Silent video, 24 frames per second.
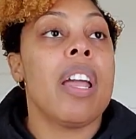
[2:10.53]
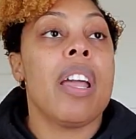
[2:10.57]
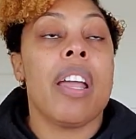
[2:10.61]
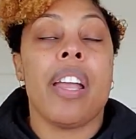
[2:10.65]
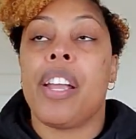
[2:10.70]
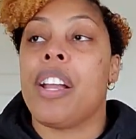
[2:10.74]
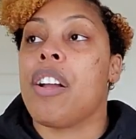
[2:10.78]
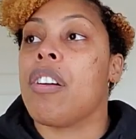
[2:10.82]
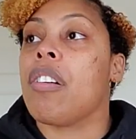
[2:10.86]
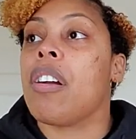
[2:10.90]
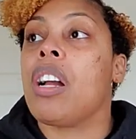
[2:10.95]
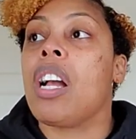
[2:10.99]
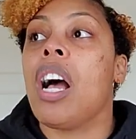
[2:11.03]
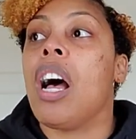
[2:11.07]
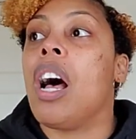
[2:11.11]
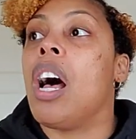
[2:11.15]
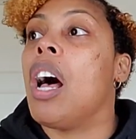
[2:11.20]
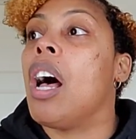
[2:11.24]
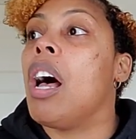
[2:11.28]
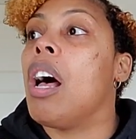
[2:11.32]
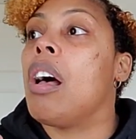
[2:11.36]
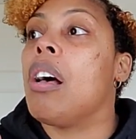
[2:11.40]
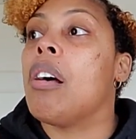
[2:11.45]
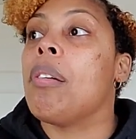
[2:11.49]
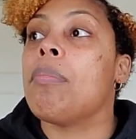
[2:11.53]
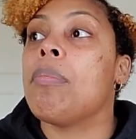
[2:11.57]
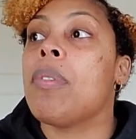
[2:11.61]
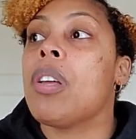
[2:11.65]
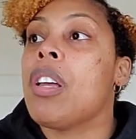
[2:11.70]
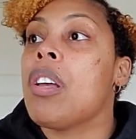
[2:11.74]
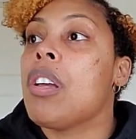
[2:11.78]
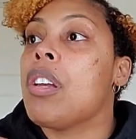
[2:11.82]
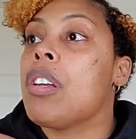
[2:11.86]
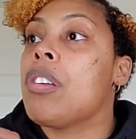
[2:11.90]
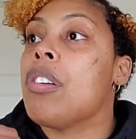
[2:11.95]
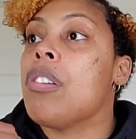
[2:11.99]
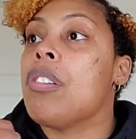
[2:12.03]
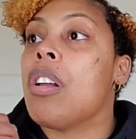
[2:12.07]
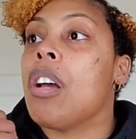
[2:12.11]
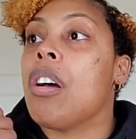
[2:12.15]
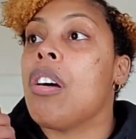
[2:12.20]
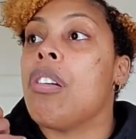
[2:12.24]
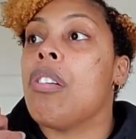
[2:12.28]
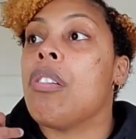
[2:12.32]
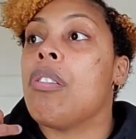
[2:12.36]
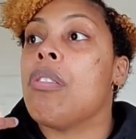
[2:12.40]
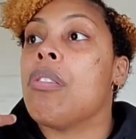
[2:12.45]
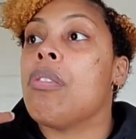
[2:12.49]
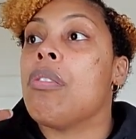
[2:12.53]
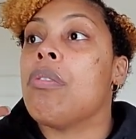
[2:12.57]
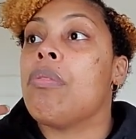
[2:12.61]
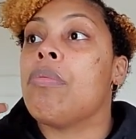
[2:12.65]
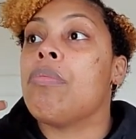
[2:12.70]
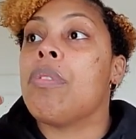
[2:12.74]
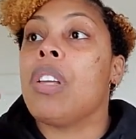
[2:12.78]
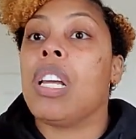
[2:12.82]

Here come, you know,